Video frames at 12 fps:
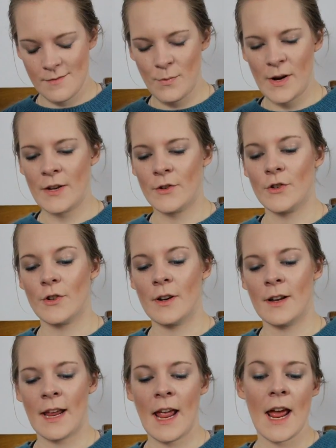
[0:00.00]
which
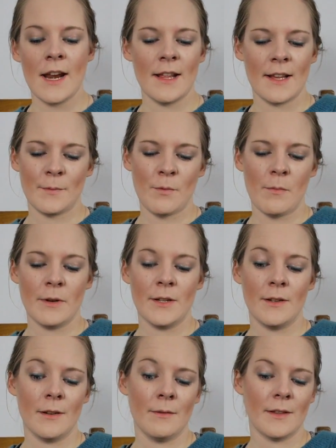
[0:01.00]
again, that's probably
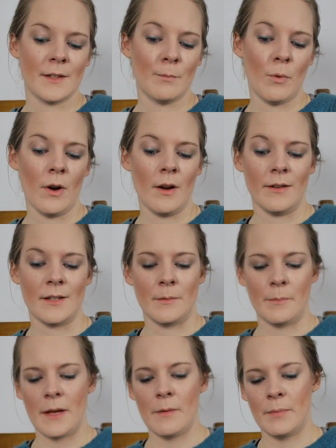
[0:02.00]
to do with the spoilers a
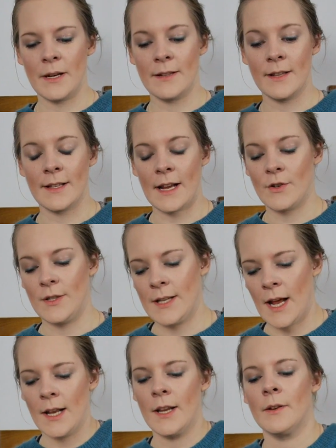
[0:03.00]
bit, but it does actually
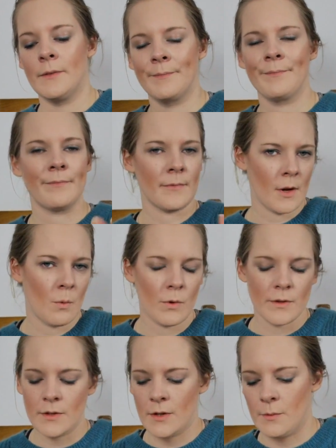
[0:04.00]
tell you
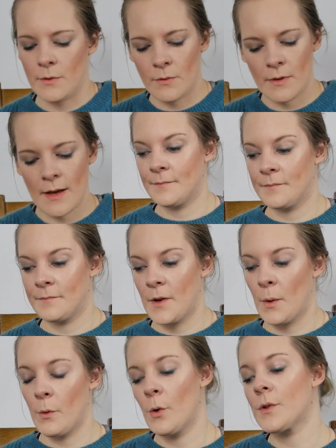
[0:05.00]
what to do with all that.
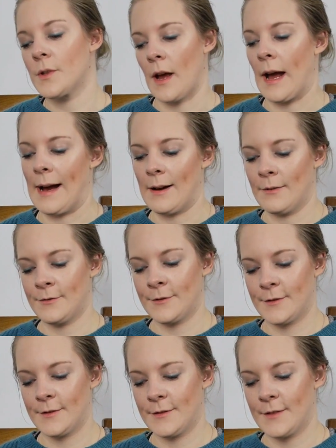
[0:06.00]
We also have
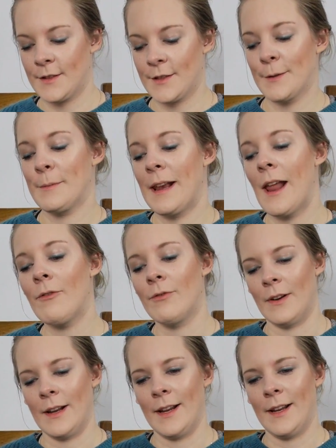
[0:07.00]
some
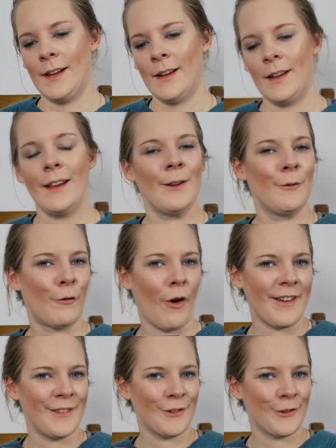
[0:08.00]
lovely
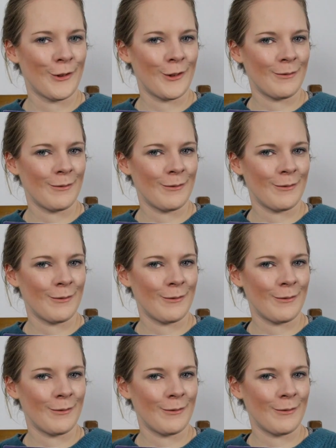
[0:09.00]
invites,